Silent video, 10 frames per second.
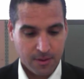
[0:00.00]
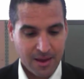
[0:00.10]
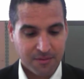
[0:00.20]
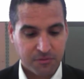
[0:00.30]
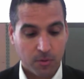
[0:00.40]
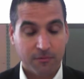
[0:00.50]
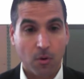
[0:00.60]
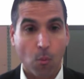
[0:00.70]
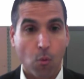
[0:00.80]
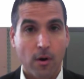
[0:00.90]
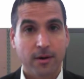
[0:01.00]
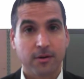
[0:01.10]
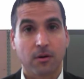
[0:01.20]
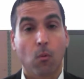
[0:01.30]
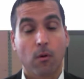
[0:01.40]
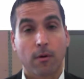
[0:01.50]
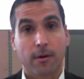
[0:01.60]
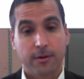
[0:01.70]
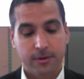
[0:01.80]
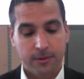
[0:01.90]
Have you ever won an
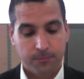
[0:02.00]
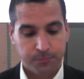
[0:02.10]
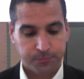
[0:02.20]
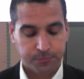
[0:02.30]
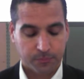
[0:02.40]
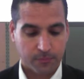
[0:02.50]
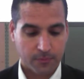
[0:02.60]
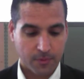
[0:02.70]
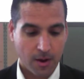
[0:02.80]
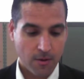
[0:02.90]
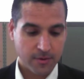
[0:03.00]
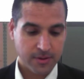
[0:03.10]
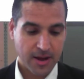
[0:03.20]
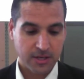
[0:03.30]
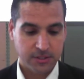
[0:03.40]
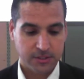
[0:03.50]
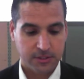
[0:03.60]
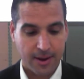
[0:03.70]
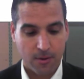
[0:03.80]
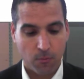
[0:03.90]
award? Oh, yes,
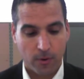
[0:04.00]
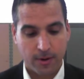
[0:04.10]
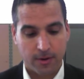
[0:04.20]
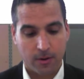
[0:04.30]
I won an